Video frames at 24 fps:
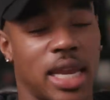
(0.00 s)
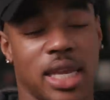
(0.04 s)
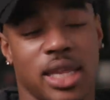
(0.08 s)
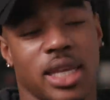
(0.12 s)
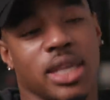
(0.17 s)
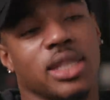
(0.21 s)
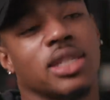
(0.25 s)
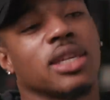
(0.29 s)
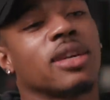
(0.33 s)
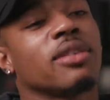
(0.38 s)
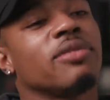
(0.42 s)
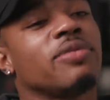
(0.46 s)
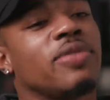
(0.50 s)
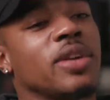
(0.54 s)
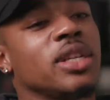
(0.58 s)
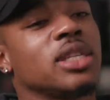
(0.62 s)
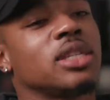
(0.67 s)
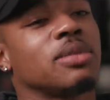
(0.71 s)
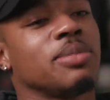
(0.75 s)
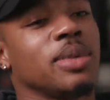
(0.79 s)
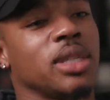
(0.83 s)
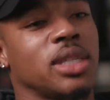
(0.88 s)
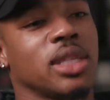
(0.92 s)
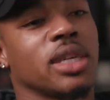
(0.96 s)
Anything to
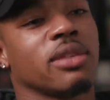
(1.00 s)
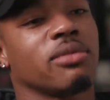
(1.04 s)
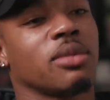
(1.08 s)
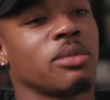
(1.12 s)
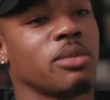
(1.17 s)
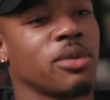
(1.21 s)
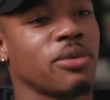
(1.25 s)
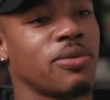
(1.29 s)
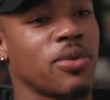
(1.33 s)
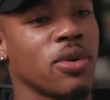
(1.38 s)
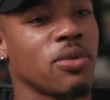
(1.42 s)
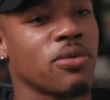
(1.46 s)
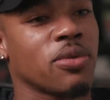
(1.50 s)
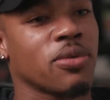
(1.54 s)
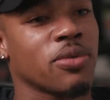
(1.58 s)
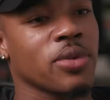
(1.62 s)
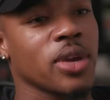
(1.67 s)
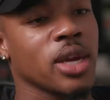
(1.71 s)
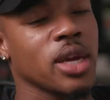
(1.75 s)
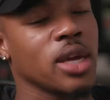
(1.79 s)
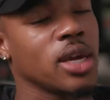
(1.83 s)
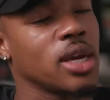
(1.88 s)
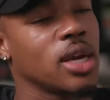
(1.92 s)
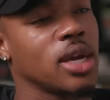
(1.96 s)
convince me to give them the phone for
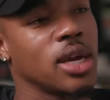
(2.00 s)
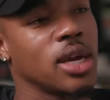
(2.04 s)
free.